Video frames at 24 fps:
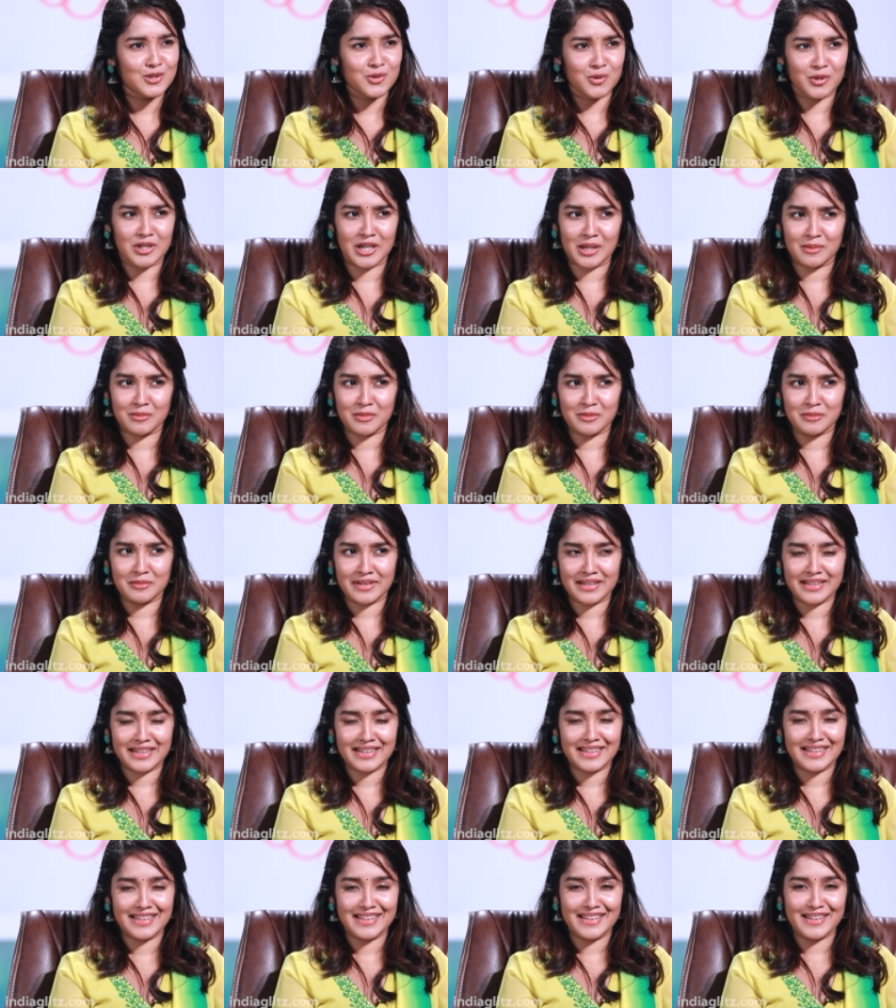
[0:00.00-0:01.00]
Chota
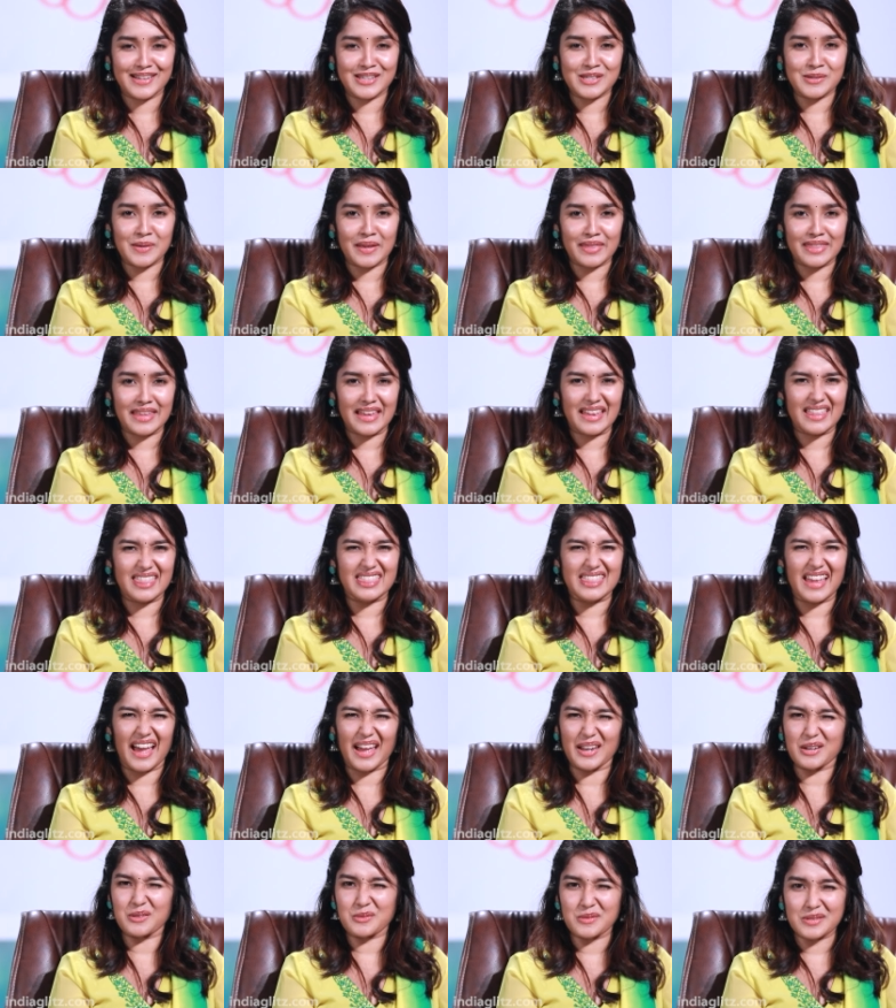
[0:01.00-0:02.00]
Mumbai. Mm-hmm. So I think
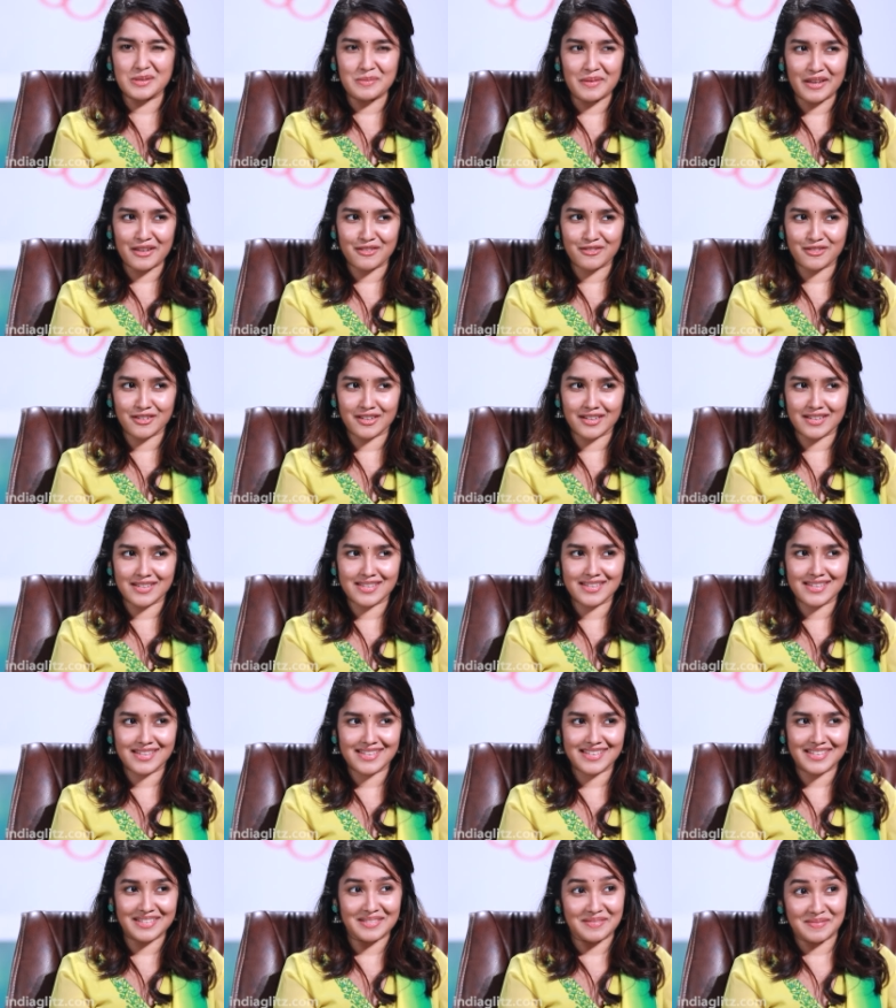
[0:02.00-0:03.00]
that was my
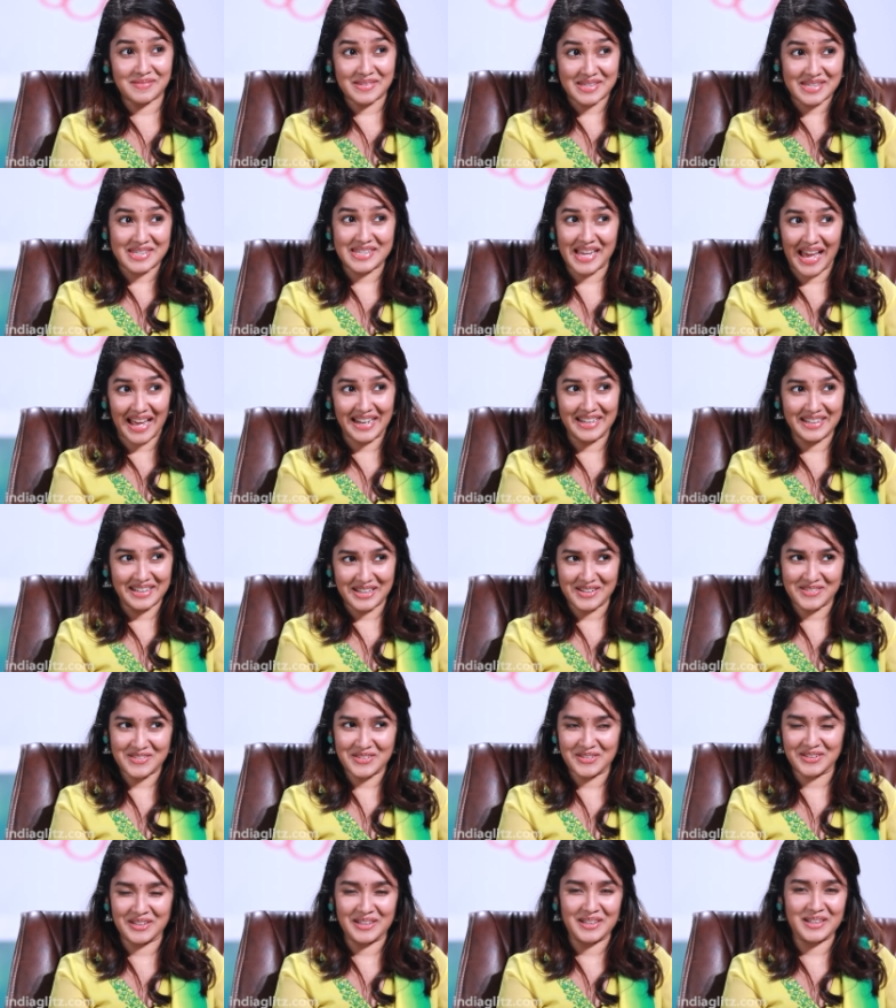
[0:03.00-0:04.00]
first salary,
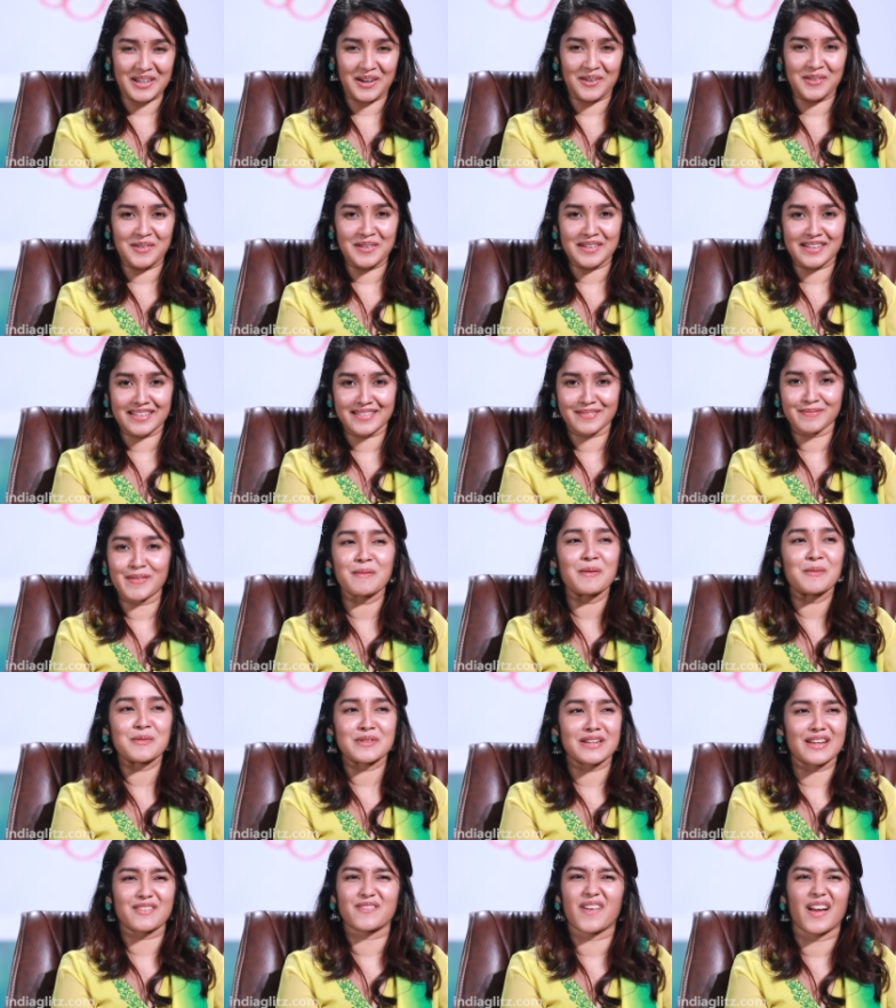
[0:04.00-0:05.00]
if you can count it. Maybe it
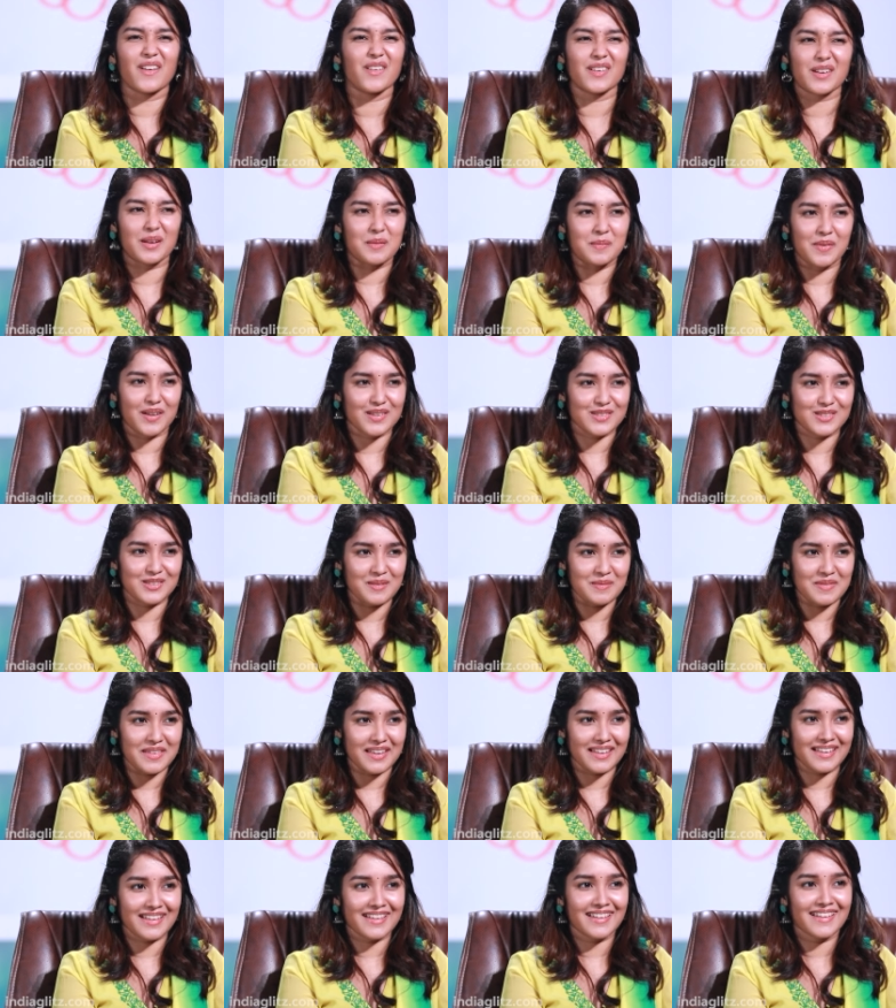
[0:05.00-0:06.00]
was like 500 bucks or
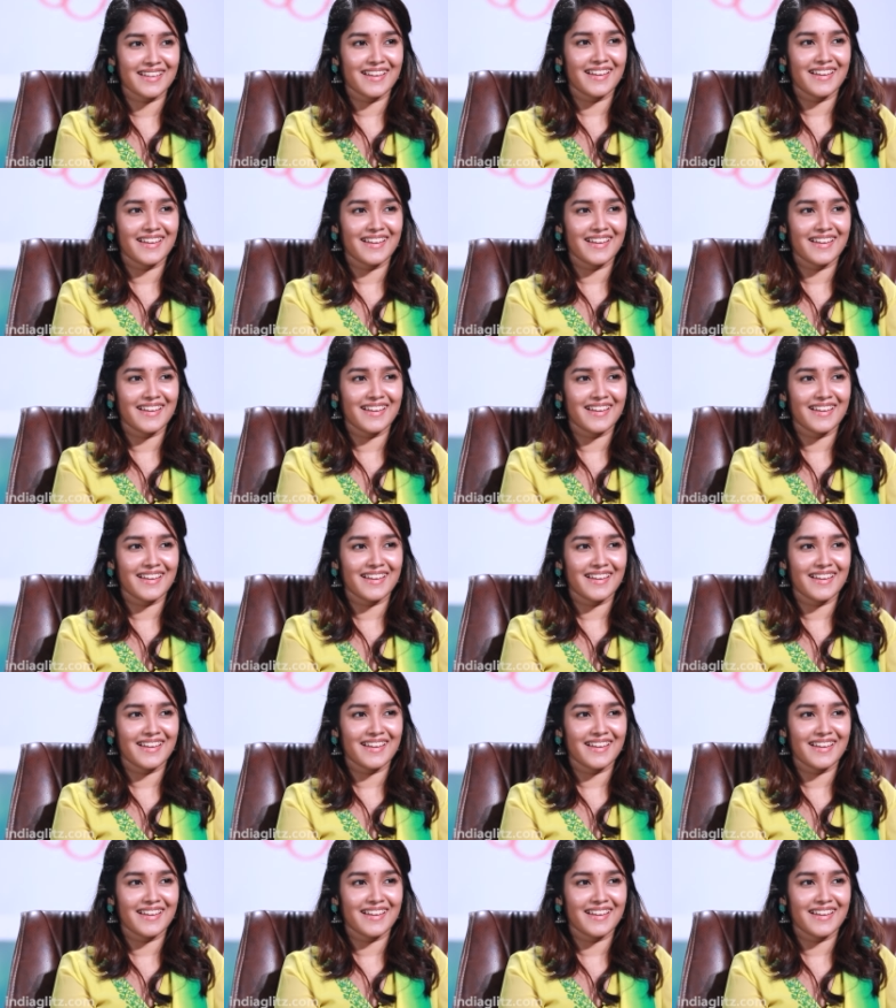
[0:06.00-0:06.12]
something.